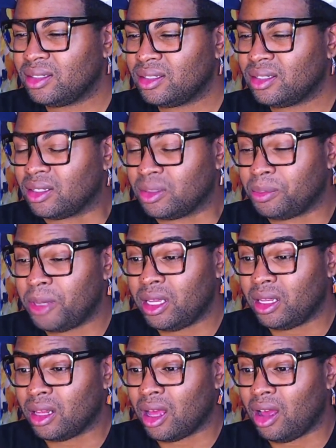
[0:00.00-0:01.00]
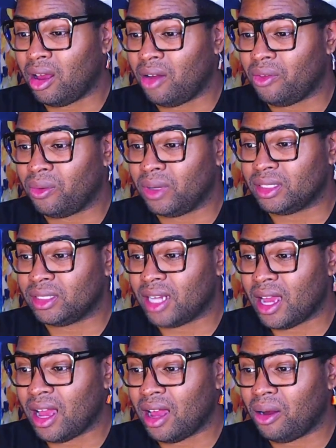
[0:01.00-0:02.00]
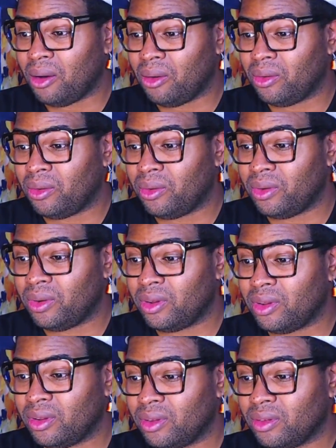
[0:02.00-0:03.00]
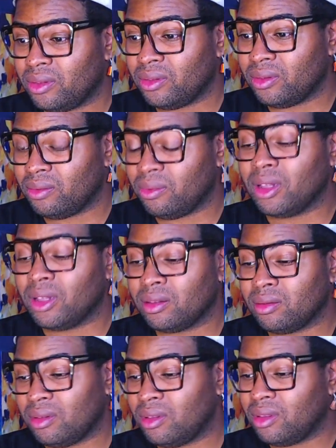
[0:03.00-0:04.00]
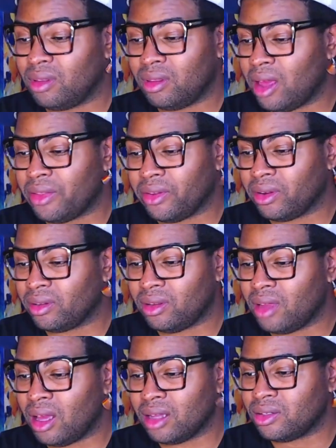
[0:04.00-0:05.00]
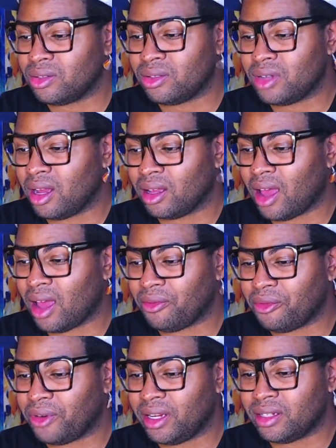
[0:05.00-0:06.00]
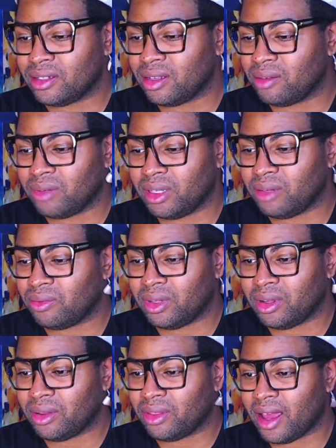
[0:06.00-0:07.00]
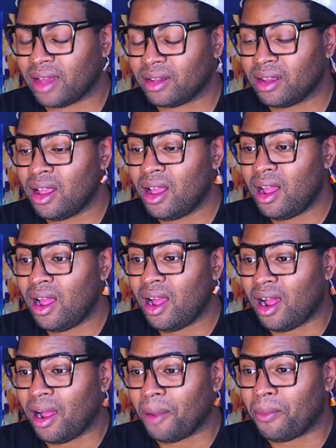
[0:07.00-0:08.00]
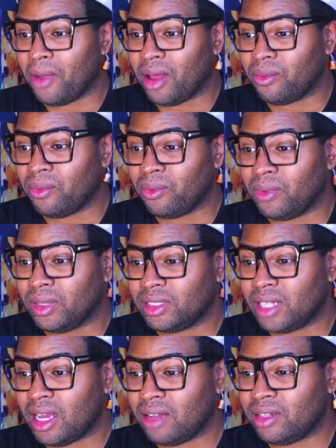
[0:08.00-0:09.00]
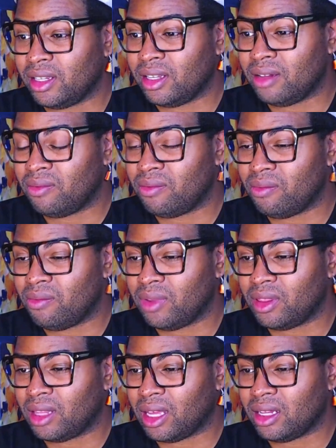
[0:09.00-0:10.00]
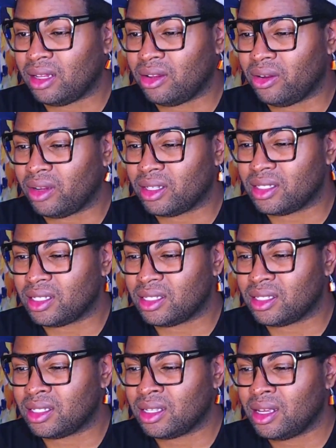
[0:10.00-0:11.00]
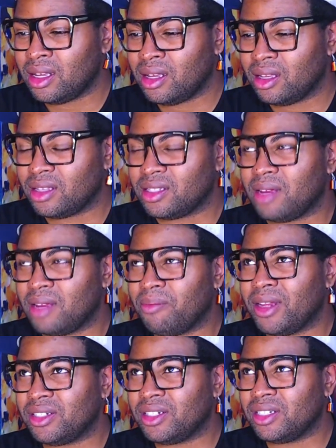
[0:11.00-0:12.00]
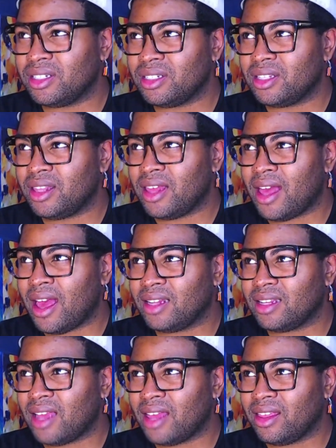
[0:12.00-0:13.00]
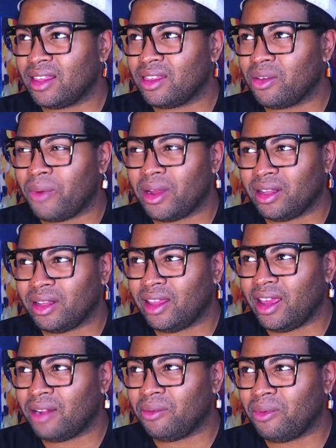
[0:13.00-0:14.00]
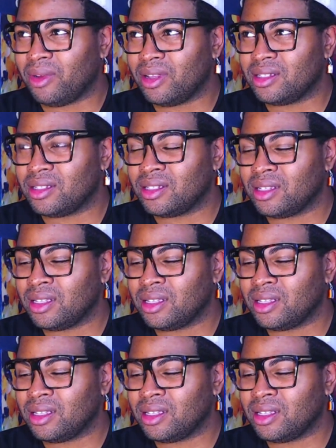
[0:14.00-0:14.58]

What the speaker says: Speaking of Wen Chao, well, the other, Zhu Yang got freed, so we know that. But Wen Chao did, one thing I did notice is, because they mentioned that I think the Wen clan was